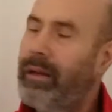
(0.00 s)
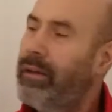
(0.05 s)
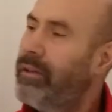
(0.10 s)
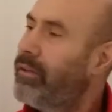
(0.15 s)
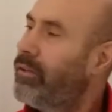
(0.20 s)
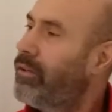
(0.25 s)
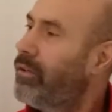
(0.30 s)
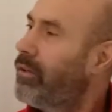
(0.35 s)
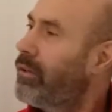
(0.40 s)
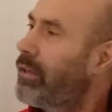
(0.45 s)

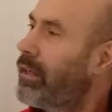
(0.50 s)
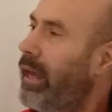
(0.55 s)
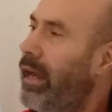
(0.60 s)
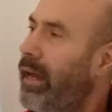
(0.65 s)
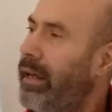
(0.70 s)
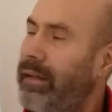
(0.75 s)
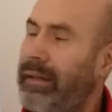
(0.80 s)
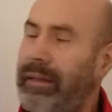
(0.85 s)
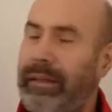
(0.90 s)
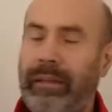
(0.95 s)
So
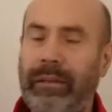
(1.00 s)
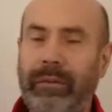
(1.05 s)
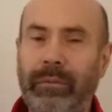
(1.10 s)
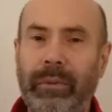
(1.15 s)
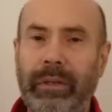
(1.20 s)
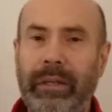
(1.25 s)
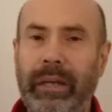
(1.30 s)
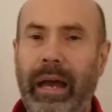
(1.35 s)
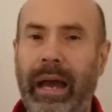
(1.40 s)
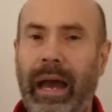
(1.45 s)
again, here
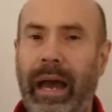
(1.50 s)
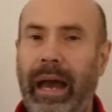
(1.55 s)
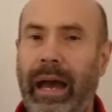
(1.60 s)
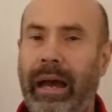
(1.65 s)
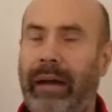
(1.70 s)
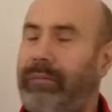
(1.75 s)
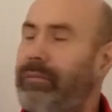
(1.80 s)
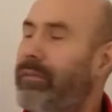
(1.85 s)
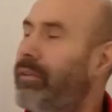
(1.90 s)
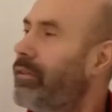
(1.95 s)
we
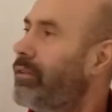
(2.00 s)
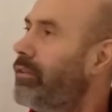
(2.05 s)
have the